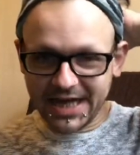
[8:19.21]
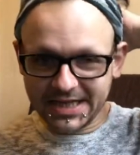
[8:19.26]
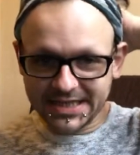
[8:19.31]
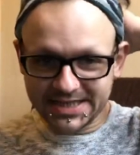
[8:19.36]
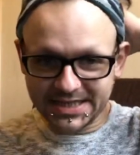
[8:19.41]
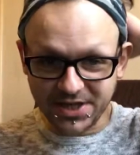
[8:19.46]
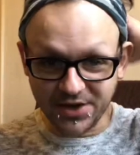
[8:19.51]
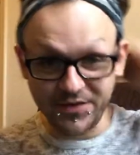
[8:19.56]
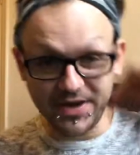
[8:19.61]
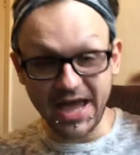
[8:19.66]

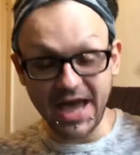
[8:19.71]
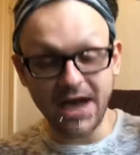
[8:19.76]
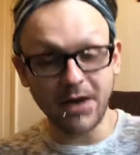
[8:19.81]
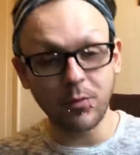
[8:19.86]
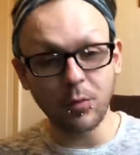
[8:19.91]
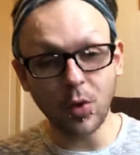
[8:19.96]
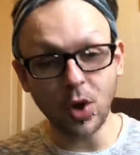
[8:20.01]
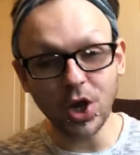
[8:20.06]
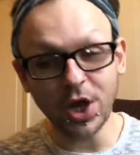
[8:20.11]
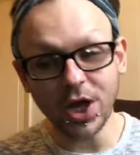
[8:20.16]
So yeah,
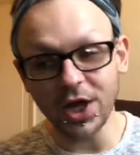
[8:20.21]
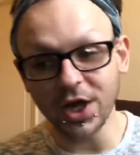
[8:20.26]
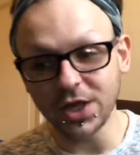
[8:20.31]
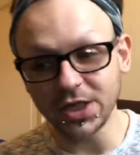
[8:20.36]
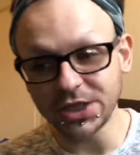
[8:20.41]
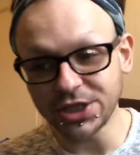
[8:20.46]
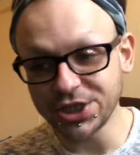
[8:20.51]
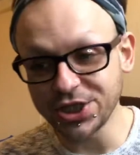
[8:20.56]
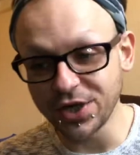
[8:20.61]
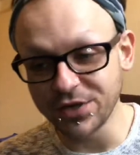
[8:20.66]
one
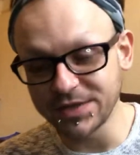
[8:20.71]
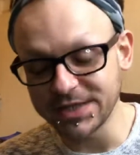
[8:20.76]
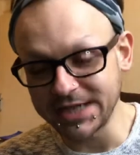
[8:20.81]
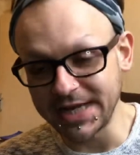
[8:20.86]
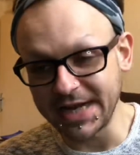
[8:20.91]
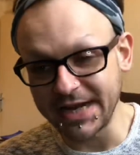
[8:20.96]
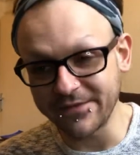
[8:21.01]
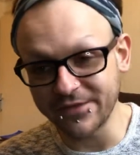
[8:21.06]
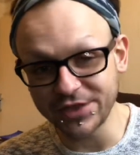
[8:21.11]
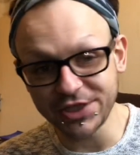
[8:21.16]
girl chosen
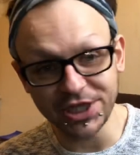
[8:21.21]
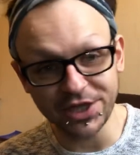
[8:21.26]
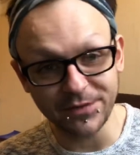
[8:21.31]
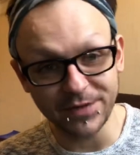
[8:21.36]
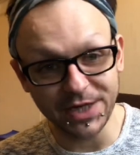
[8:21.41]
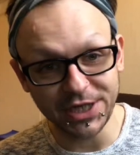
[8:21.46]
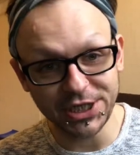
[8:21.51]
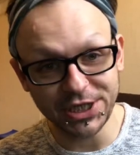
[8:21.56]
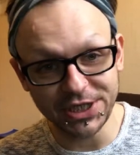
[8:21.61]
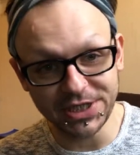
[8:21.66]
in every
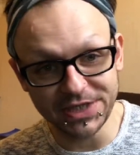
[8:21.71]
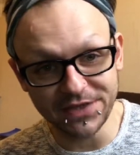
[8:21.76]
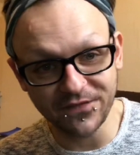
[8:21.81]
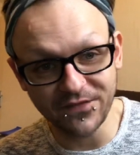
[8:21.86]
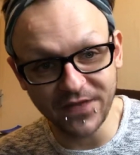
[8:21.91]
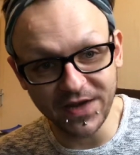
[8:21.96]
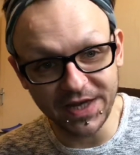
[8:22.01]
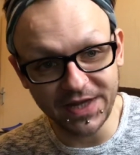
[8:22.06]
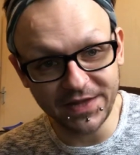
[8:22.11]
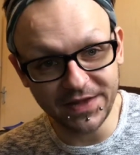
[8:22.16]
generation to
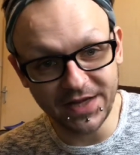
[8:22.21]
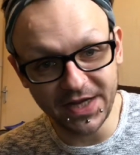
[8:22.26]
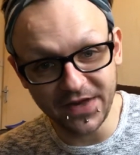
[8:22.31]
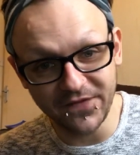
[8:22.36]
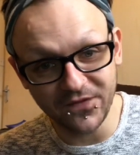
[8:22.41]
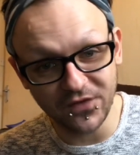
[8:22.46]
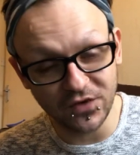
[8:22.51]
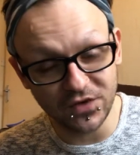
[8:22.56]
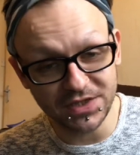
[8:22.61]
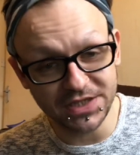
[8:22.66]
fight the
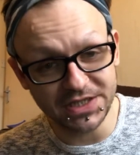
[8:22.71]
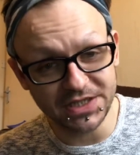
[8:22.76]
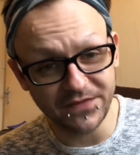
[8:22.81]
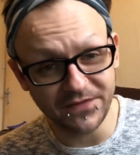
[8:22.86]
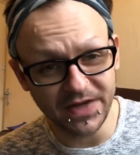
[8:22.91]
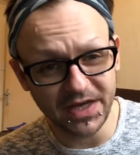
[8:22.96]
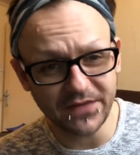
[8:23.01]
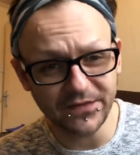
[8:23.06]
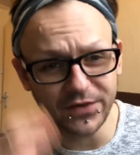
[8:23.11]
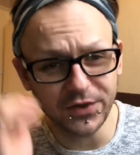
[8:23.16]
forces of
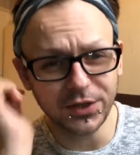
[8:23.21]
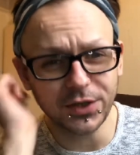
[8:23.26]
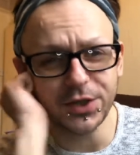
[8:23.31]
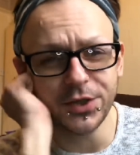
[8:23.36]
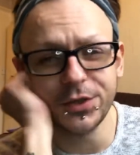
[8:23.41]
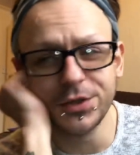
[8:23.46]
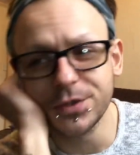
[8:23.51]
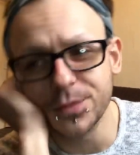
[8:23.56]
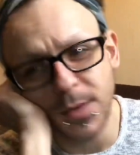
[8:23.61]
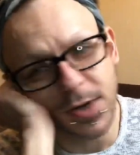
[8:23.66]
evil,
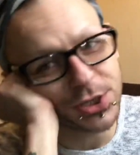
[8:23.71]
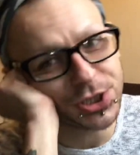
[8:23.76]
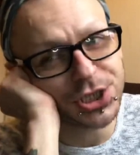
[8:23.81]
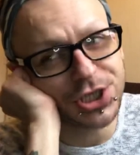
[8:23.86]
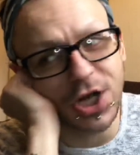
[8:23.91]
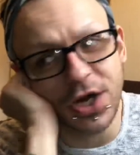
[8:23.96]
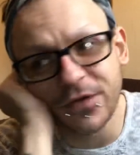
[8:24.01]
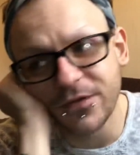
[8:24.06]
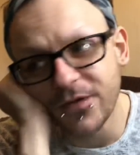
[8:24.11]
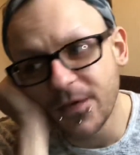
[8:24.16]
who's watched
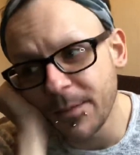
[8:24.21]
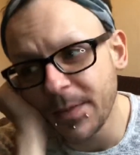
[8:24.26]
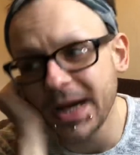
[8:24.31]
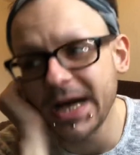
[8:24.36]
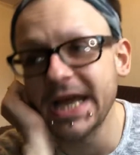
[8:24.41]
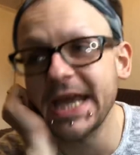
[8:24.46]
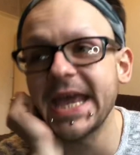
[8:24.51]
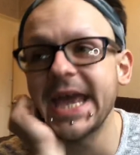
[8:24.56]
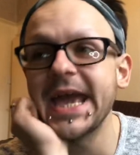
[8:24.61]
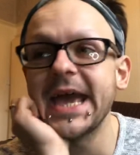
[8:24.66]
over
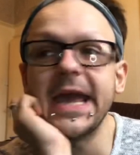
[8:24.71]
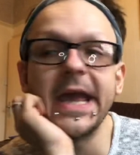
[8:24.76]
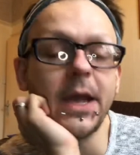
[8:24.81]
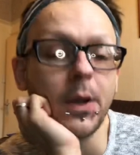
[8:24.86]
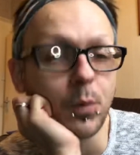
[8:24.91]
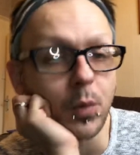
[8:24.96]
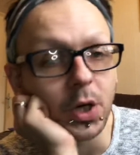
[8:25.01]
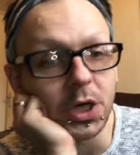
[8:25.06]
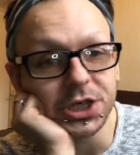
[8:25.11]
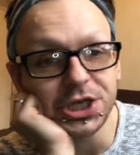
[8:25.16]
by a
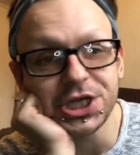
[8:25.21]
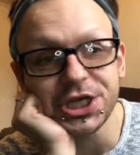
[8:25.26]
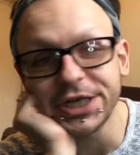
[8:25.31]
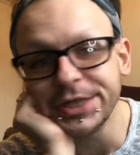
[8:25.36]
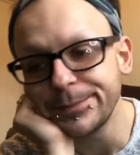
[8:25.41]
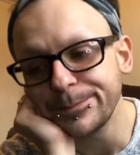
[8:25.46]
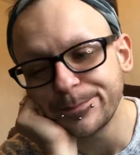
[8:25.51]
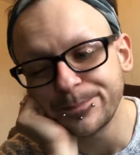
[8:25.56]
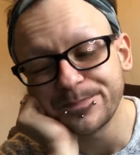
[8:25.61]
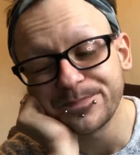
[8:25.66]
watcher,
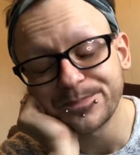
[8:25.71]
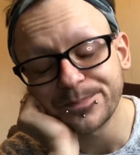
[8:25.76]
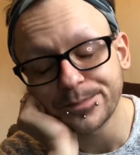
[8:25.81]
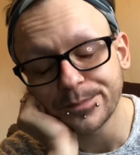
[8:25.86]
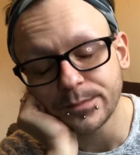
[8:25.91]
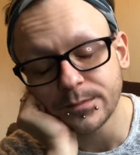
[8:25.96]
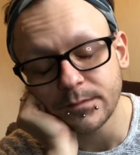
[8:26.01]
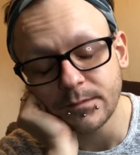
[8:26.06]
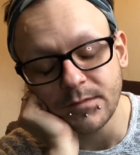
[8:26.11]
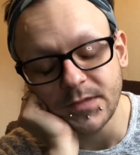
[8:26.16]

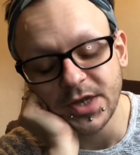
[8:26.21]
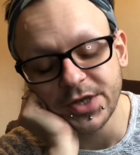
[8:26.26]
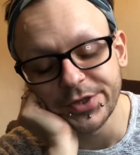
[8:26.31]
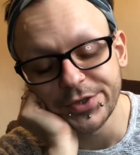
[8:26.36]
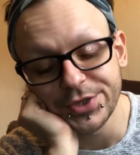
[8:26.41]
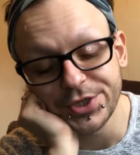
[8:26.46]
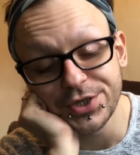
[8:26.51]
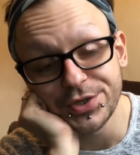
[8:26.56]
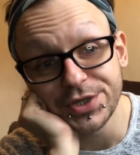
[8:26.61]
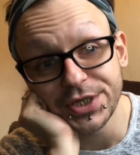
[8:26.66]

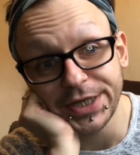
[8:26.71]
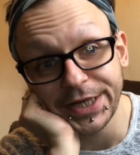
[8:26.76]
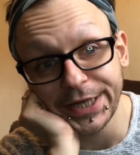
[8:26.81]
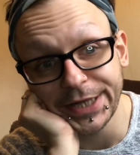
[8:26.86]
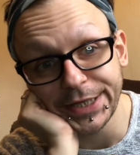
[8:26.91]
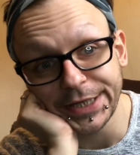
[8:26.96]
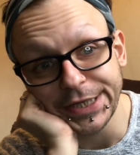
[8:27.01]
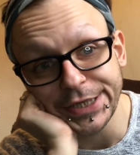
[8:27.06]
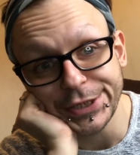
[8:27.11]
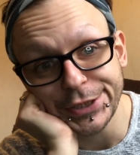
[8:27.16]
who's usually
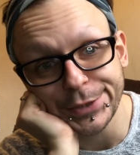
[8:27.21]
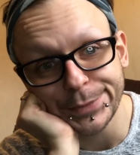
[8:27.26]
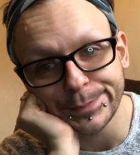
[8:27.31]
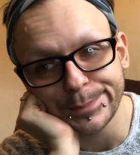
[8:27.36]
English,